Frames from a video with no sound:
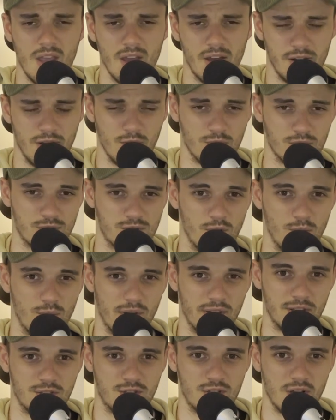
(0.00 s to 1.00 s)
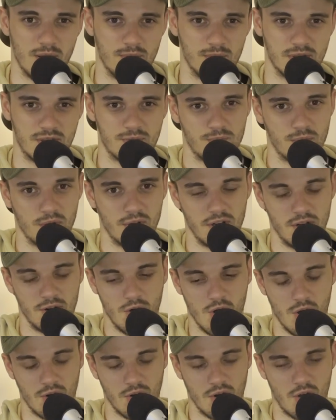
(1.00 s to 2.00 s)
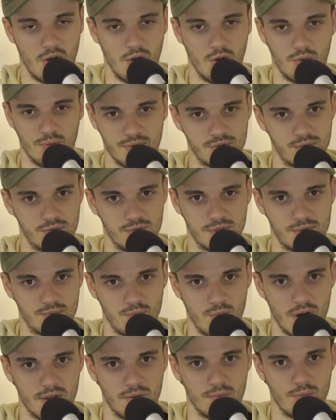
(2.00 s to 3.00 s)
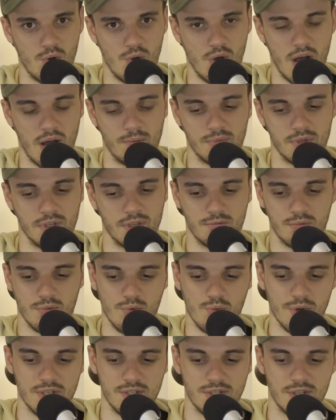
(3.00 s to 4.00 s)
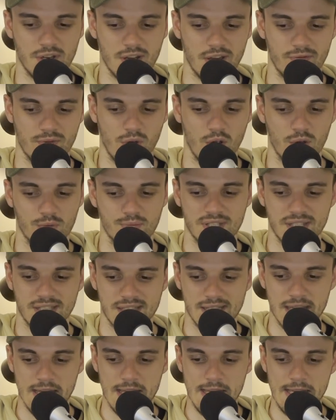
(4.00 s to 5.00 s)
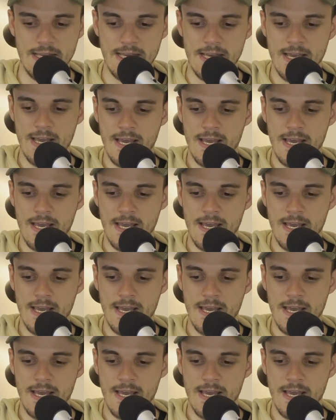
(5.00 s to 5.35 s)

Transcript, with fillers: And he also won the Chairman's Sprint in Hong Kong, which was one of the more unbelievable wins you'd ever hope to see.